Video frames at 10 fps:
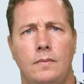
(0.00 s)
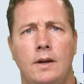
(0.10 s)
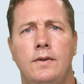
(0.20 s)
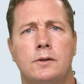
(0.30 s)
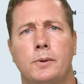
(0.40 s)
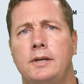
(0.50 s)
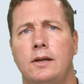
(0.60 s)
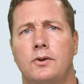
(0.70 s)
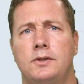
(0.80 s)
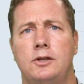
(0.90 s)
in this
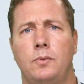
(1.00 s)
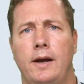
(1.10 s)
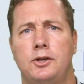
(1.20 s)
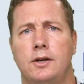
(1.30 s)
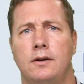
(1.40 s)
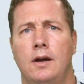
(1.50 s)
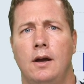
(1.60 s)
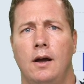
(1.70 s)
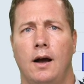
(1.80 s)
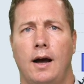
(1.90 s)
particular situation,
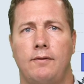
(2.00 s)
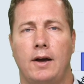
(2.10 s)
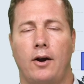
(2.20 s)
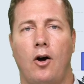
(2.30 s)
I've got